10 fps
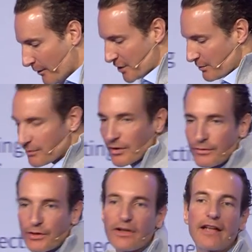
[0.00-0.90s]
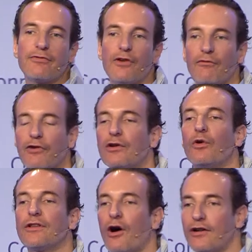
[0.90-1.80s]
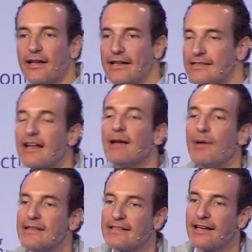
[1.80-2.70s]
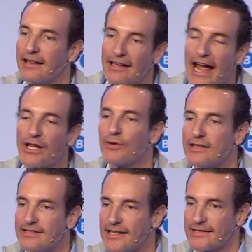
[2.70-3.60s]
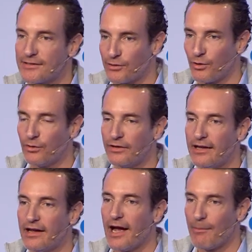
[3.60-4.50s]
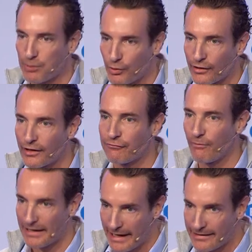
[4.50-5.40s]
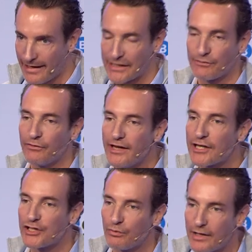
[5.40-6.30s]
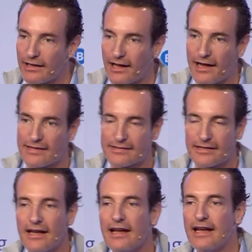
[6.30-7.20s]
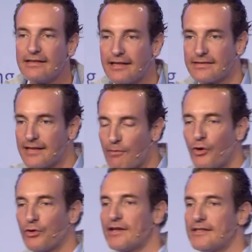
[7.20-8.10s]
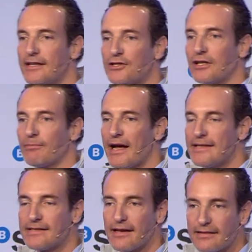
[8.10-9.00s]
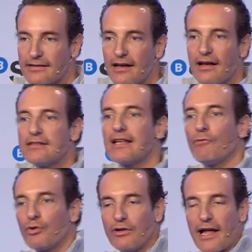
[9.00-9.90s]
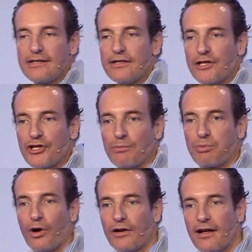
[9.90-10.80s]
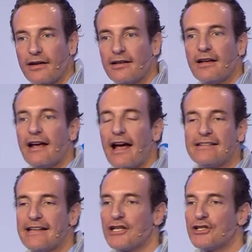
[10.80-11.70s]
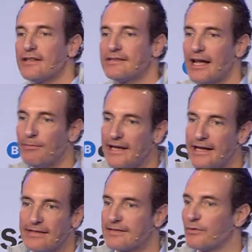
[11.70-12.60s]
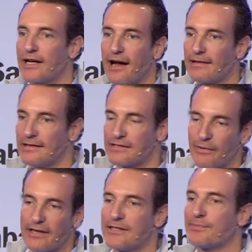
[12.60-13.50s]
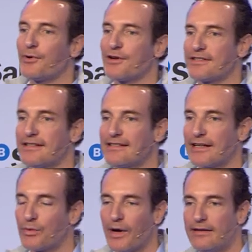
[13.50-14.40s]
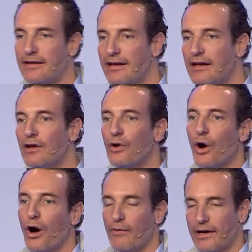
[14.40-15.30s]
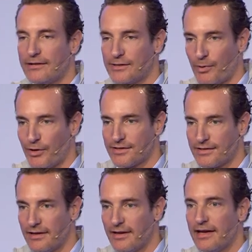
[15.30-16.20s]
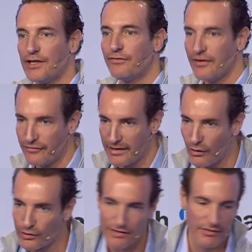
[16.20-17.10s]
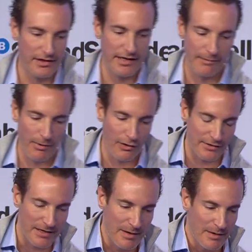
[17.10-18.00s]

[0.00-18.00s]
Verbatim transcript: question was, what do we do like for, for an older audience? Basically, N26 is not only a product for millennials. What we actually realized is that someone who has a digital mindset, someone who likes a digital product, has actually the same needs, regardless of whether this person is like 20 or whether this person is 50. Also, if you think about